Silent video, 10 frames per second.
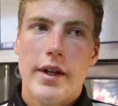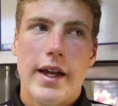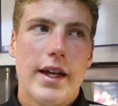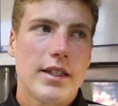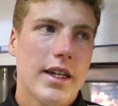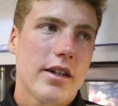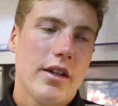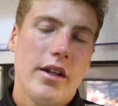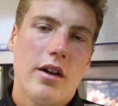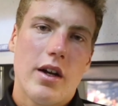Yeah,
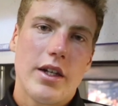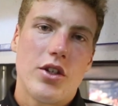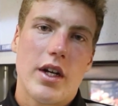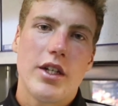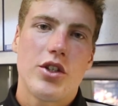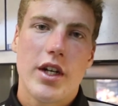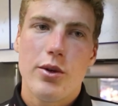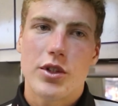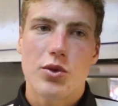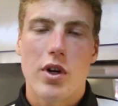exactly. You know, I
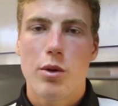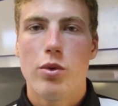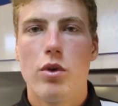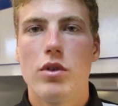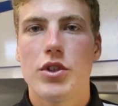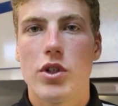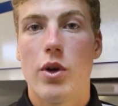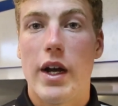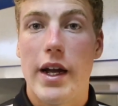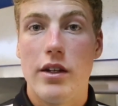trained with Swanepoel, so
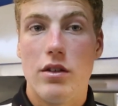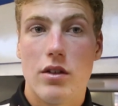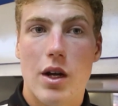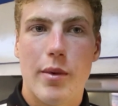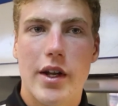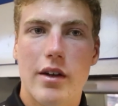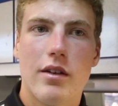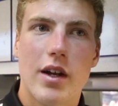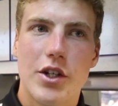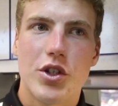I
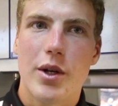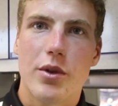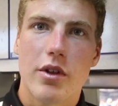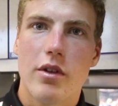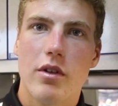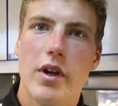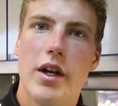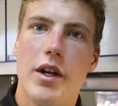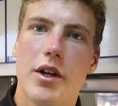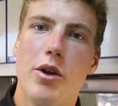train with
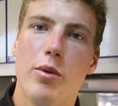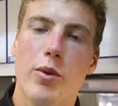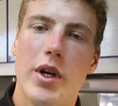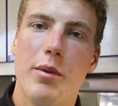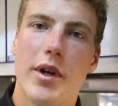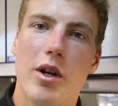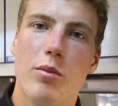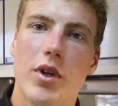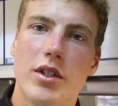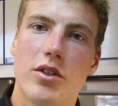Cooper Webb and
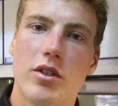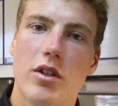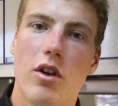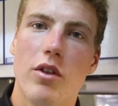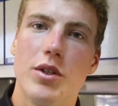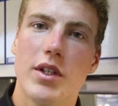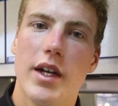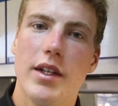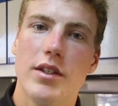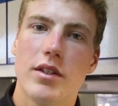Aaron Plester and all those
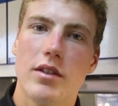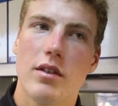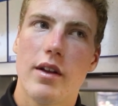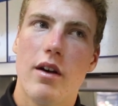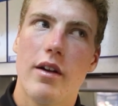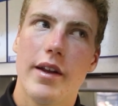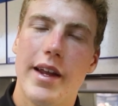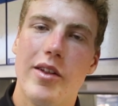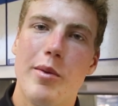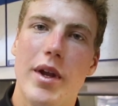guys on a
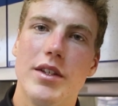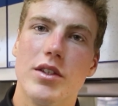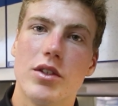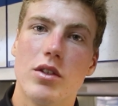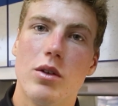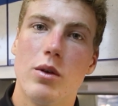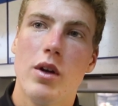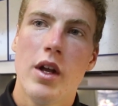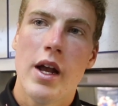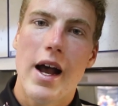daily basis. So
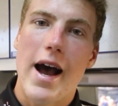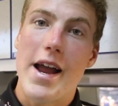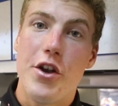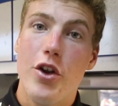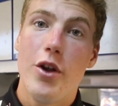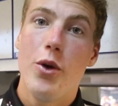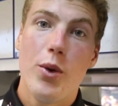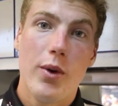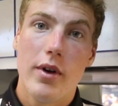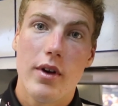I
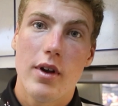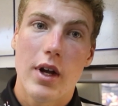knew,